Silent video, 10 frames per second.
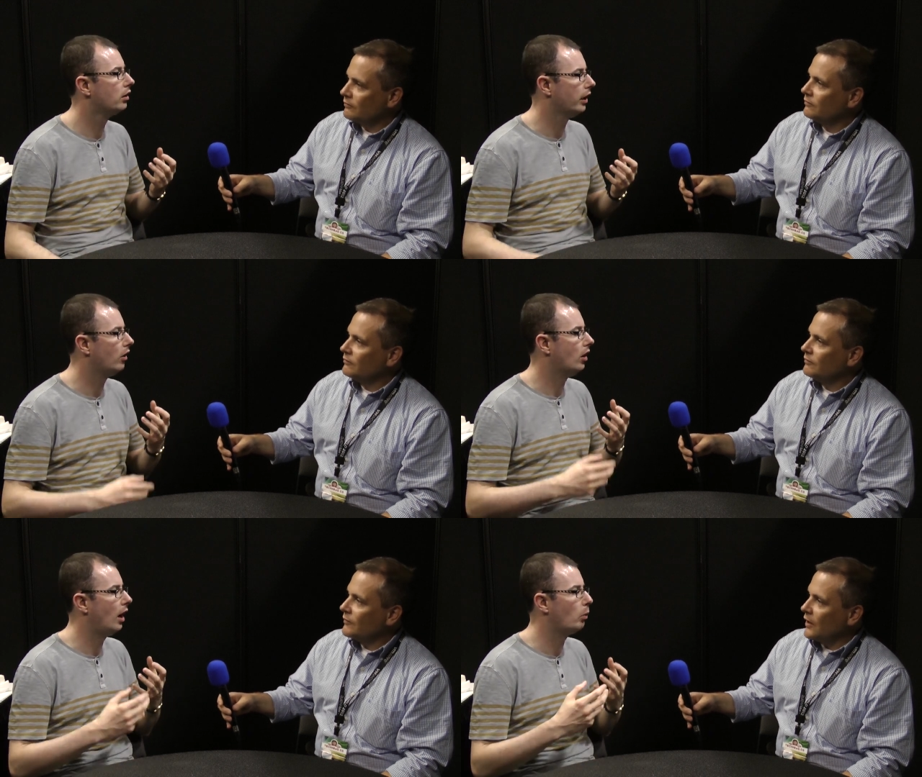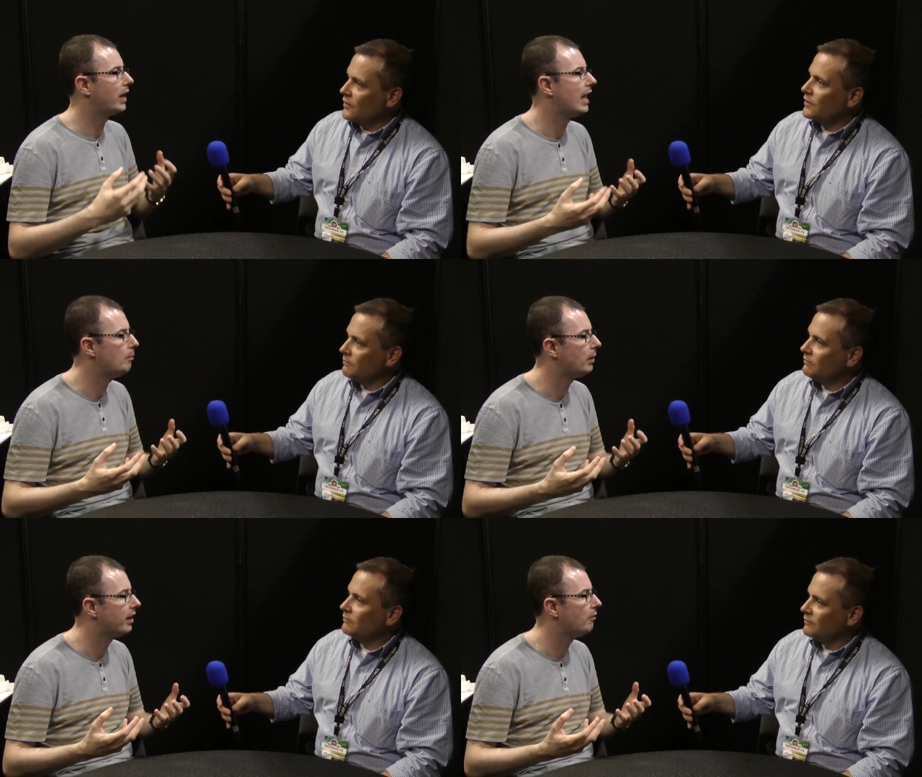Speaker 1: You know, are yes. we
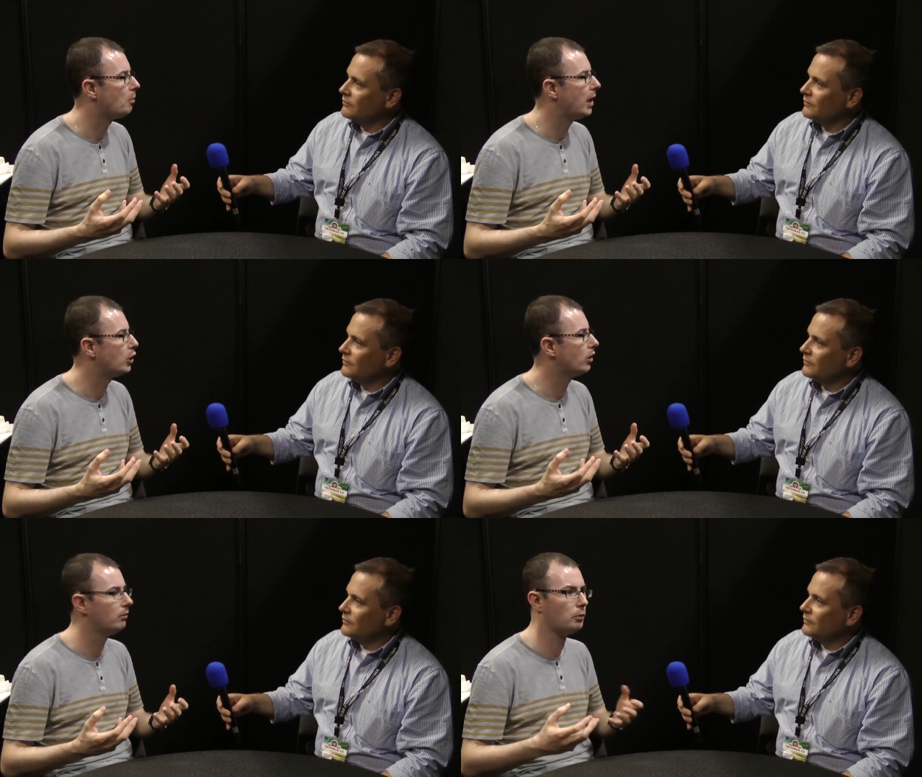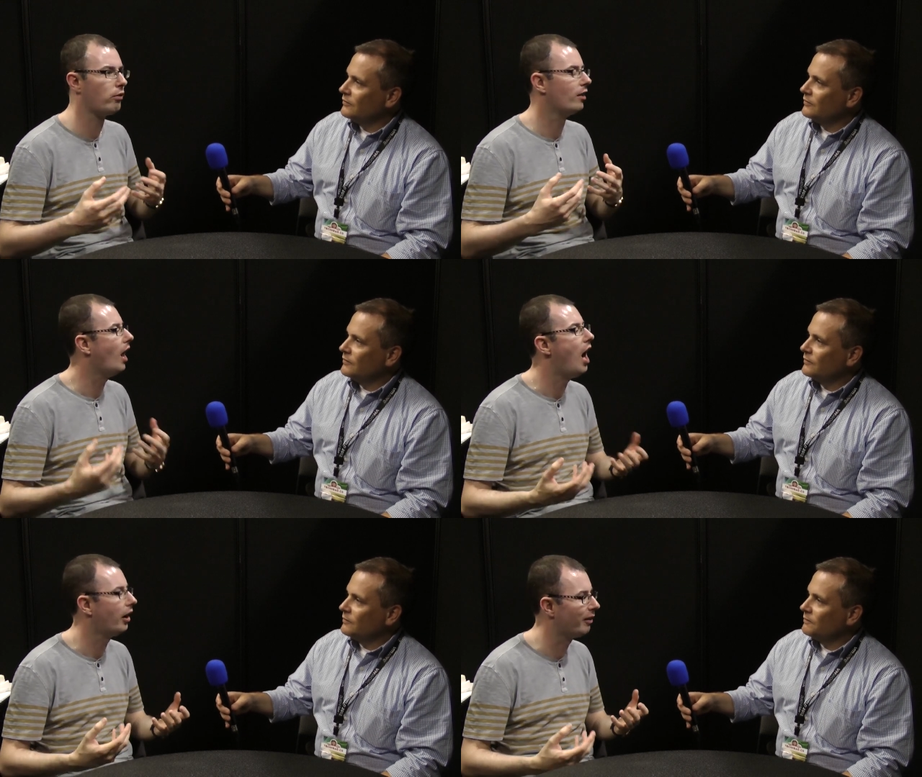keeping the information for as
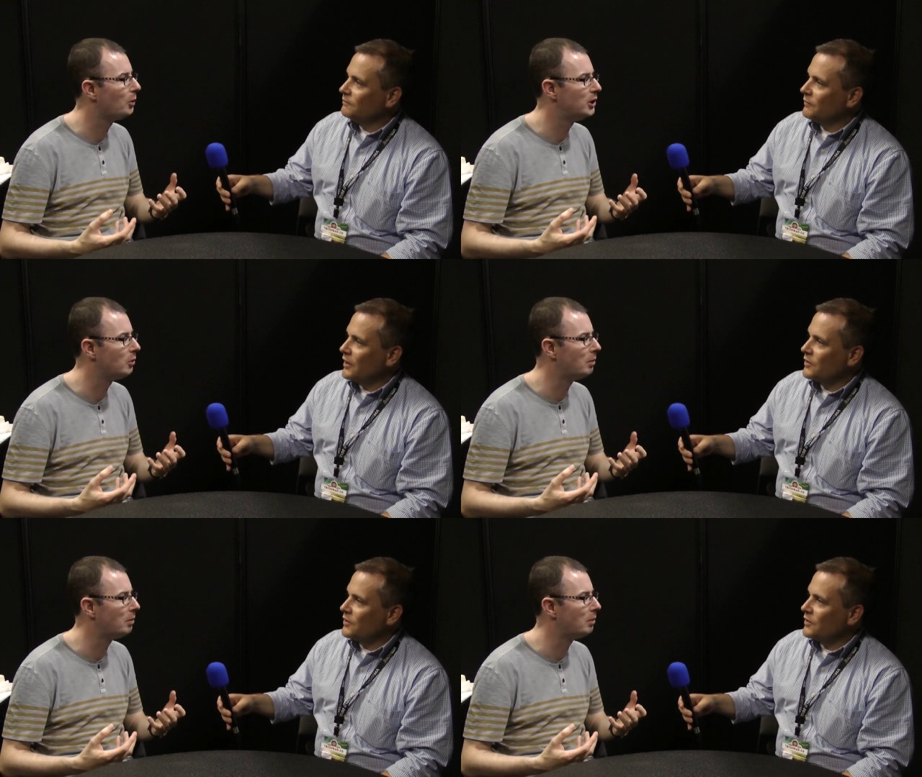long as we should